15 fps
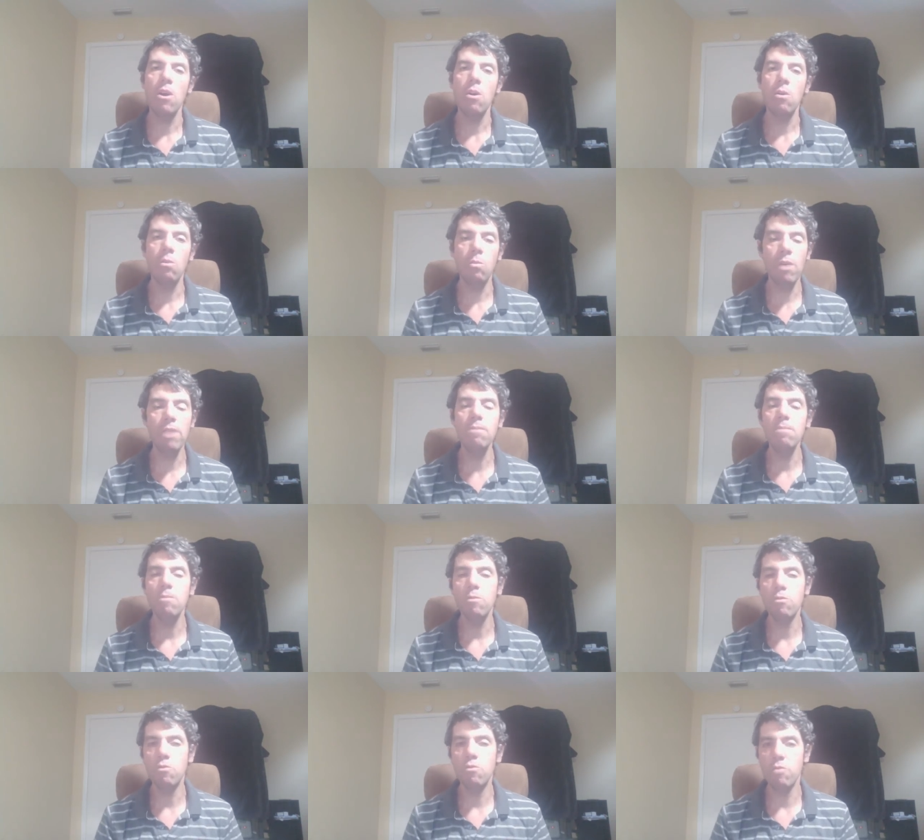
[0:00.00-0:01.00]

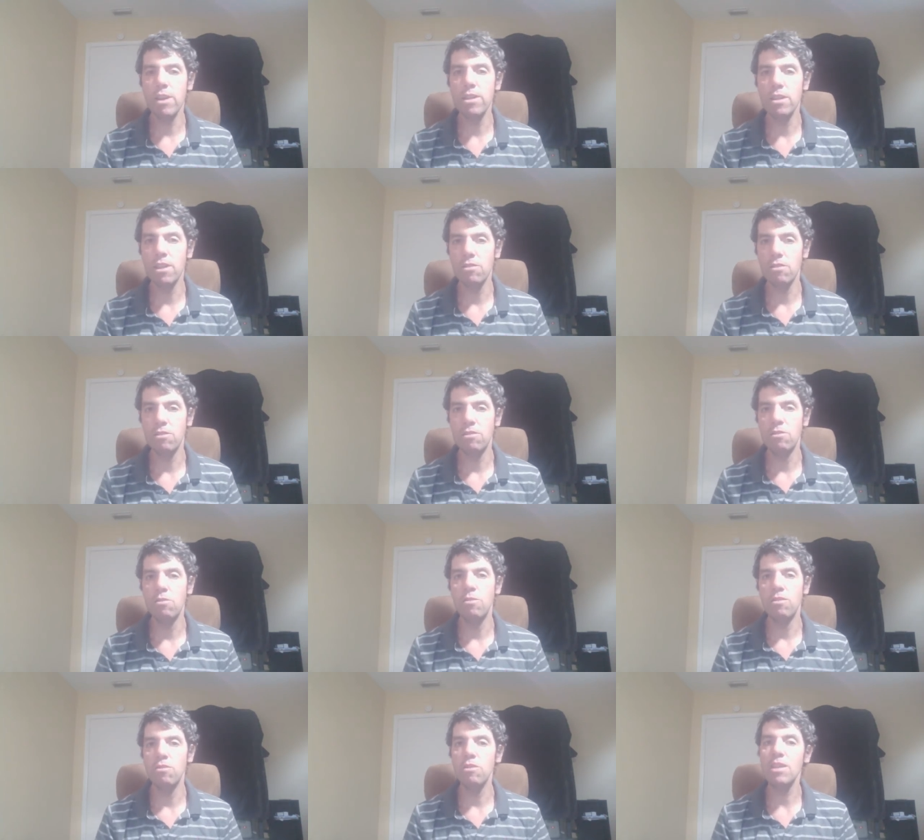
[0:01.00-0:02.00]
One great thing to
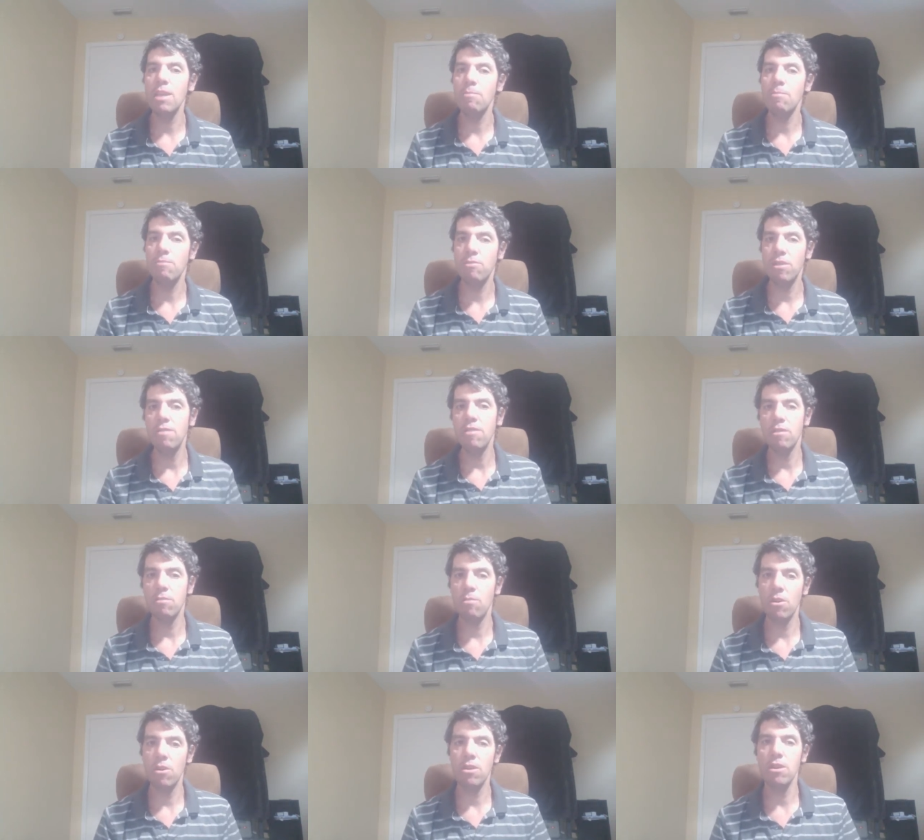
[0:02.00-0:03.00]
do is look at
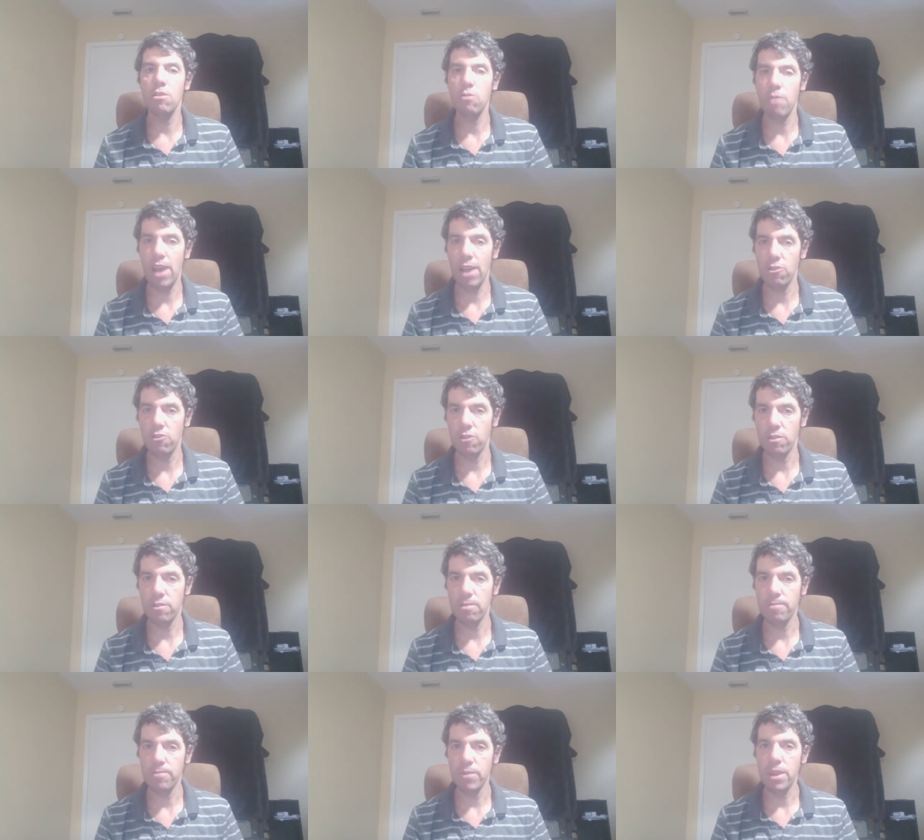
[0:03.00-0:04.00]
previous market
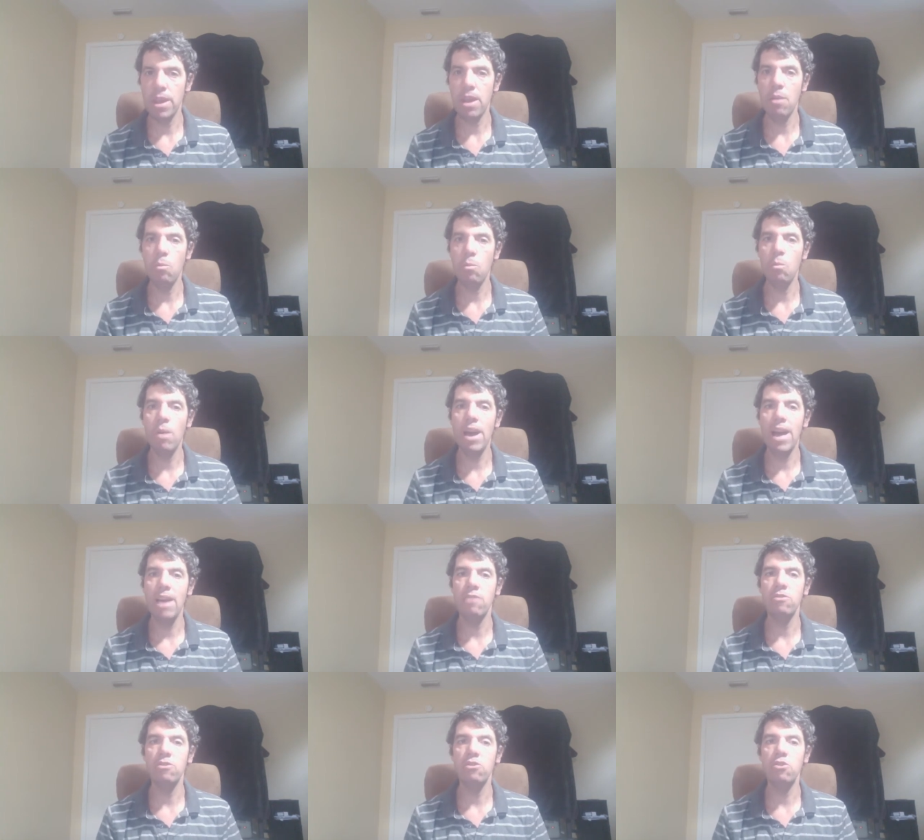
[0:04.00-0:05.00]
crashes and what
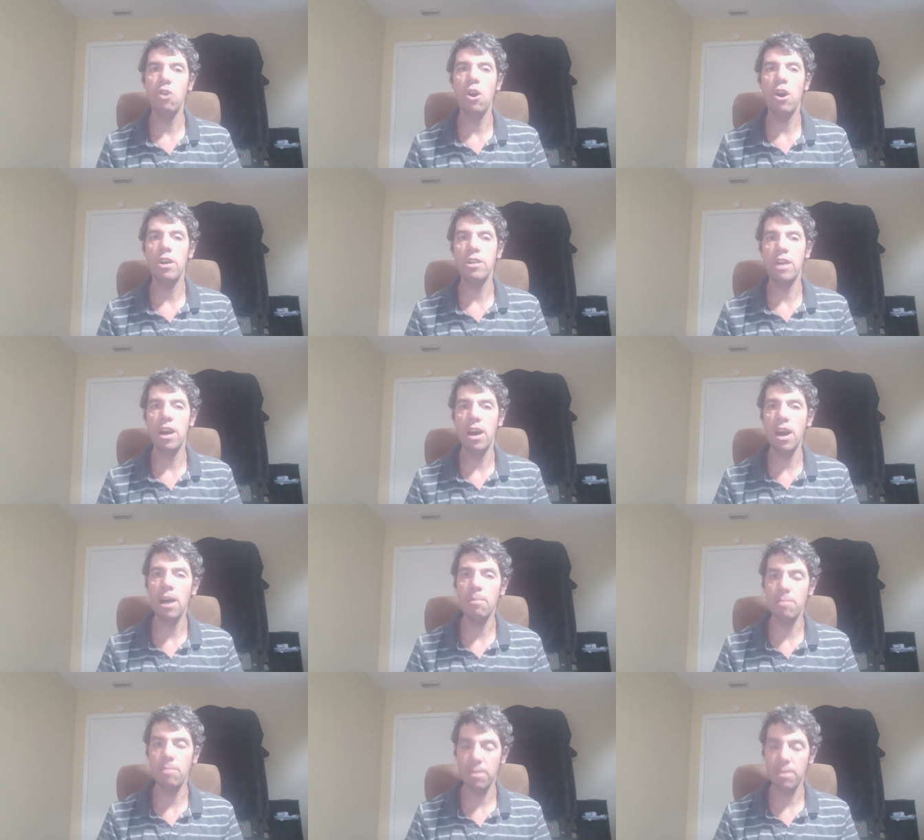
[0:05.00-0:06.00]
has gone
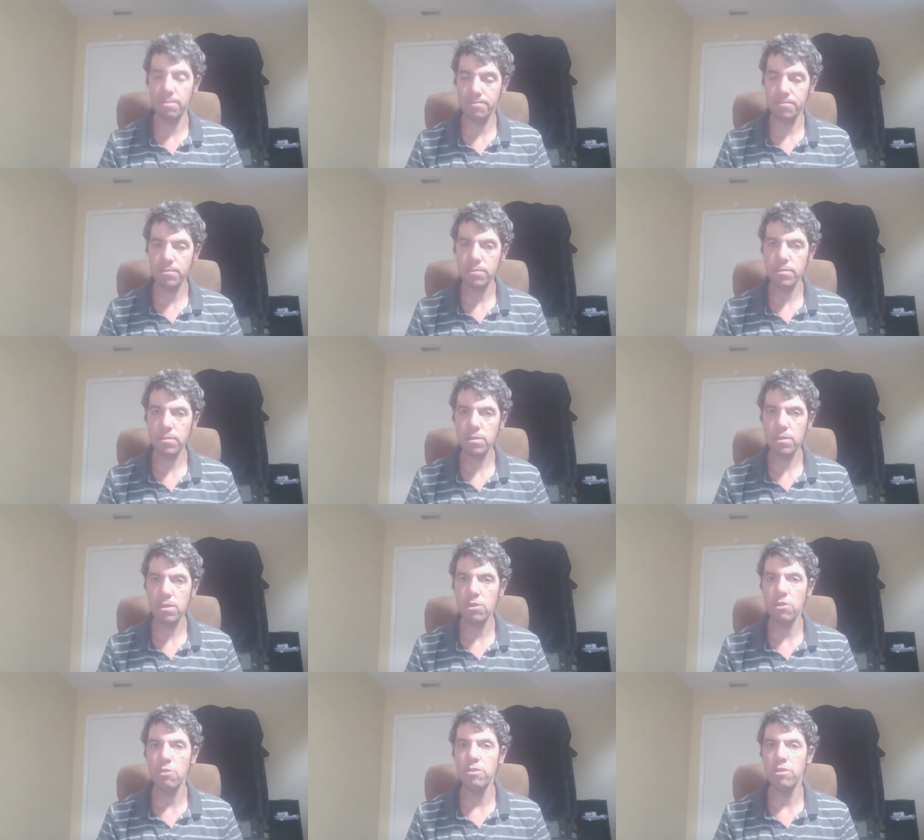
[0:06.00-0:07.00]
up
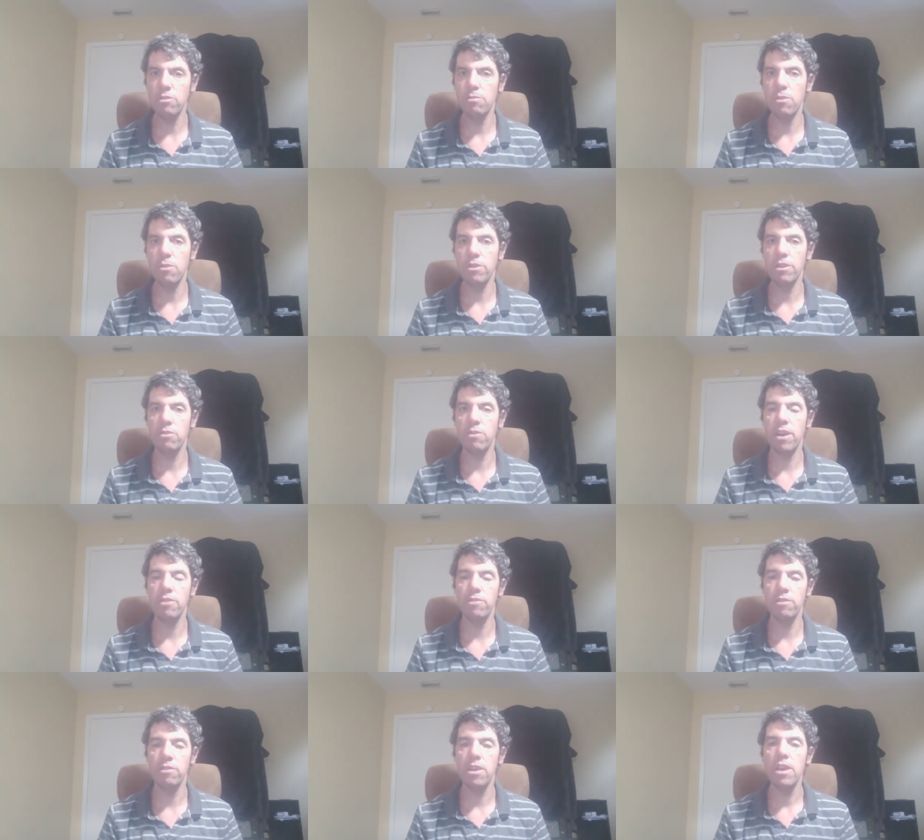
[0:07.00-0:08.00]
during those market
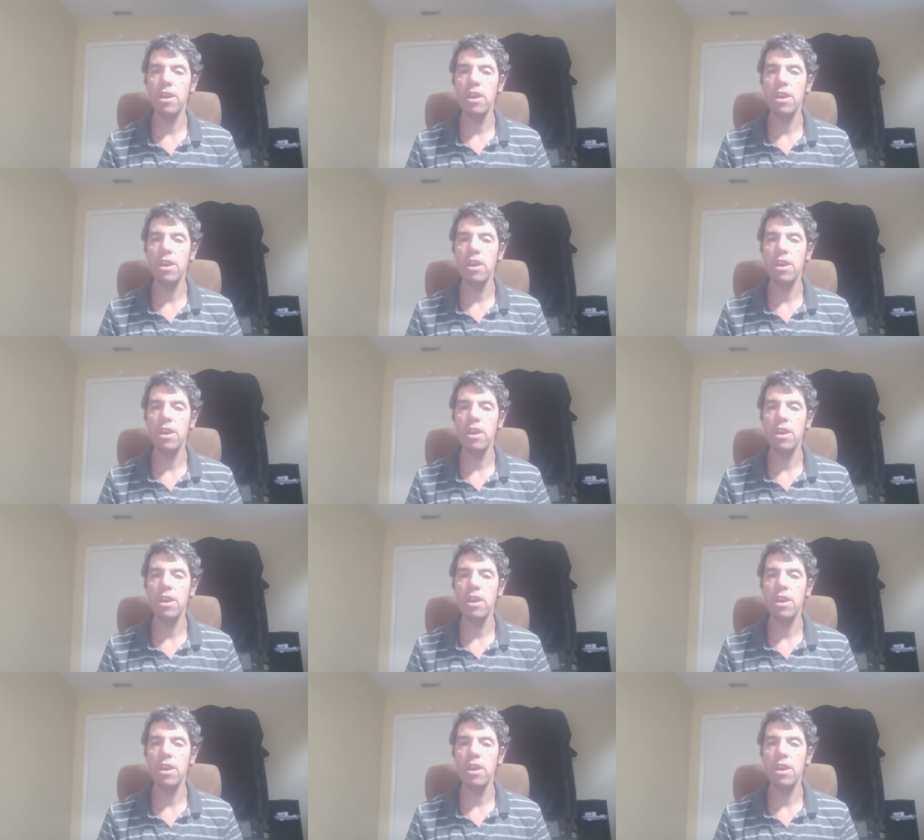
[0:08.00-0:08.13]
crashes